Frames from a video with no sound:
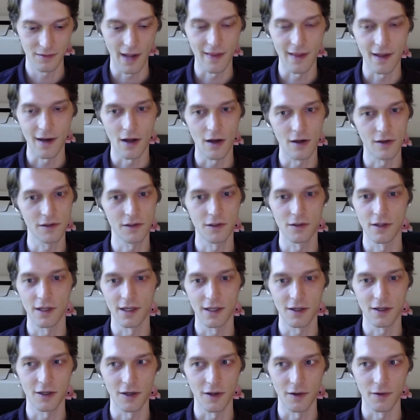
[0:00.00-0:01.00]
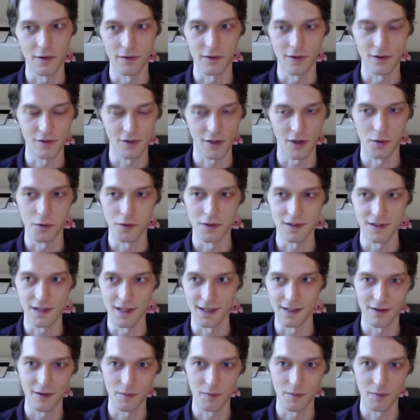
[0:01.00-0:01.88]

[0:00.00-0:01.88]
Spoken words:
And then also like, you know, there's always like